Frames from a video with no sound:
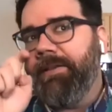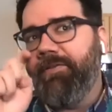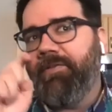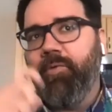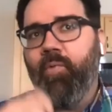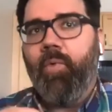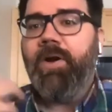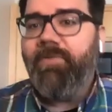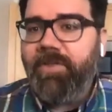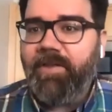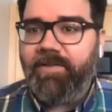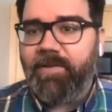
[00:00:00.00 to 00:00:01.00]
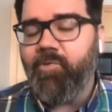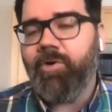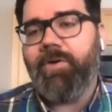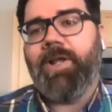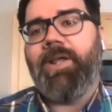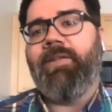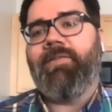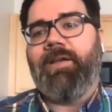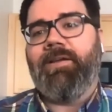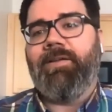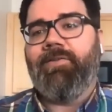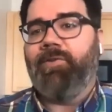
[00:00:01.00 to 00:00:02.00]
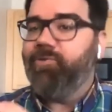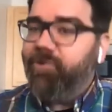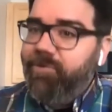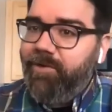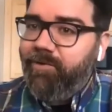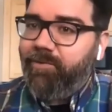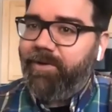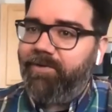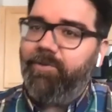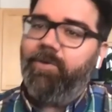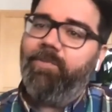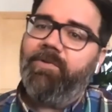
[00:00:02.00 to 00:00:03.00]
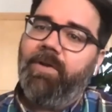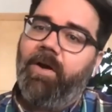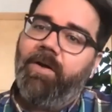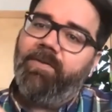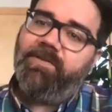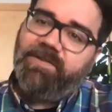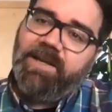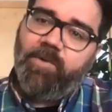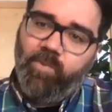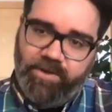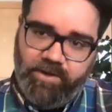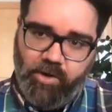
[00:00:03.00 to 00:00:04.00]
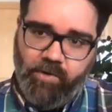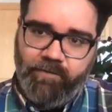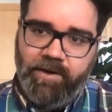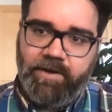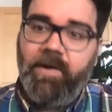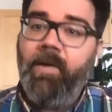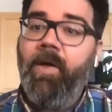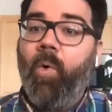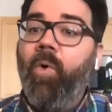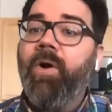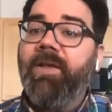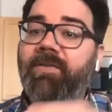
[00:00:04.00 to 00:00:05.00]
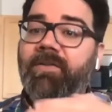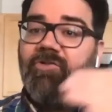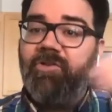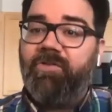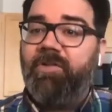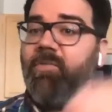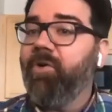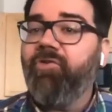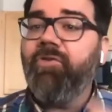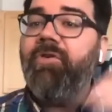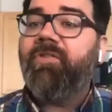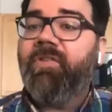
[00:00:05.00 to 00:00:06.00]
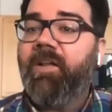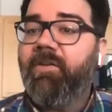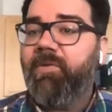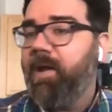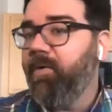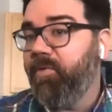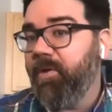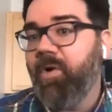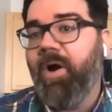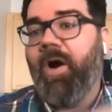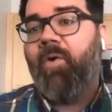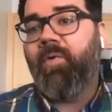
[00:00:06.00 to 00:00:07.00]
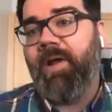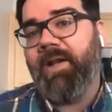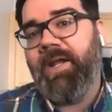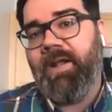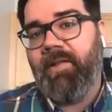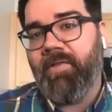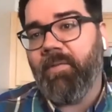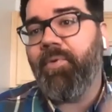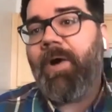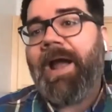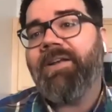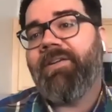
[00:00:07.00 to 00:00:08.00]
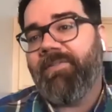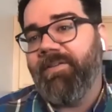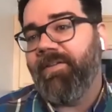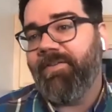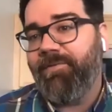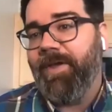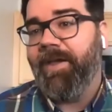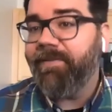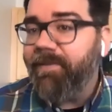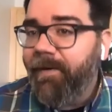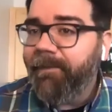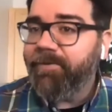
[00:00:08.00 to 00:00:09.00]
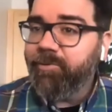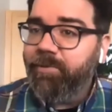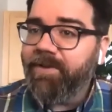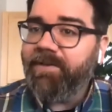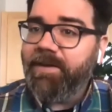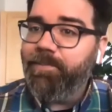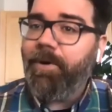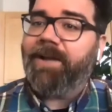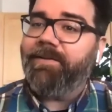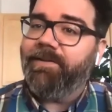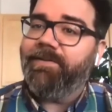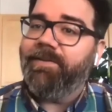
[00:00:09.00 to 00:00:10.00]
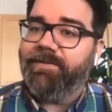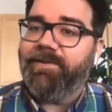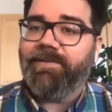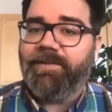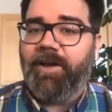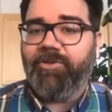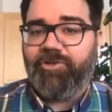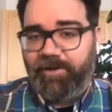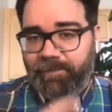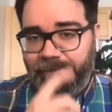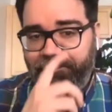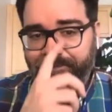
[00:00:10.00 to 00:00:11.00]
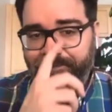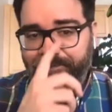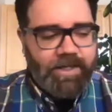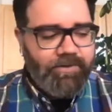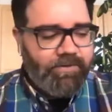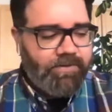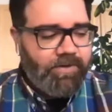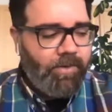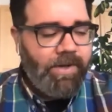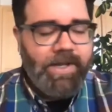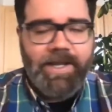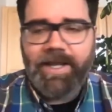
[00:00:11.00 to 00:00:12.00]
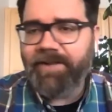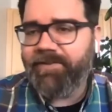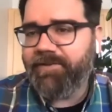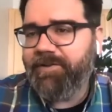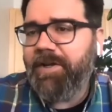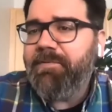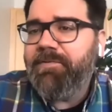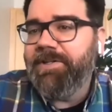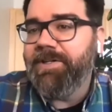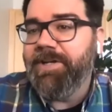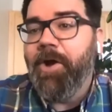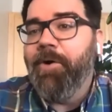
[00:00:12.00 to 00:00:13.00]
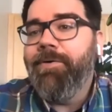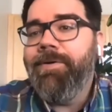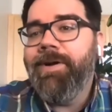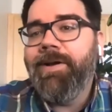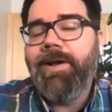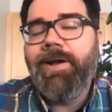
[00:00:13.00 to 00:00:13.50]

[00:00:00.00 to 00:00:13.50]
so one of the things I'm wondering is, like, so do those risk groups stick with COVID, or is it just that we're so accelerated that we're already in the practices phase, the risky practices discussion? And so it's tough to know.